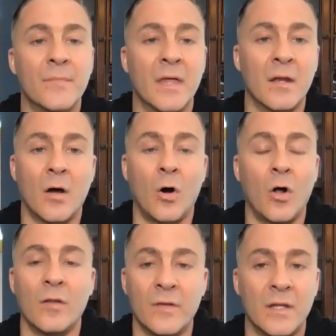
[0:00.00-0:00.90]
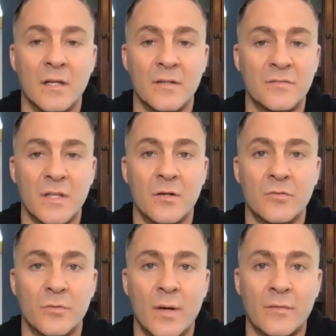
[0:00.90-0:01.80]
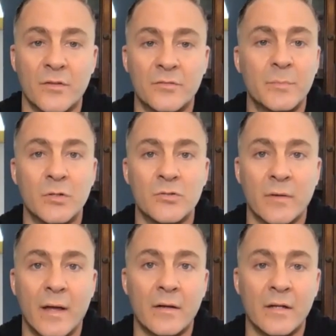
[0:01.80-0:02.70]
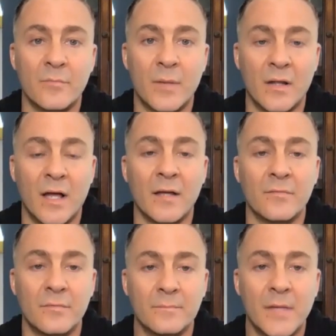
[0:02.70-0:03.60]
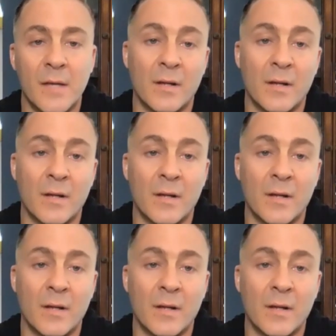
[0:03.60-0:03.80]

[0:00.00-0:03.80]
and all of it centers around the spirituality of my life and my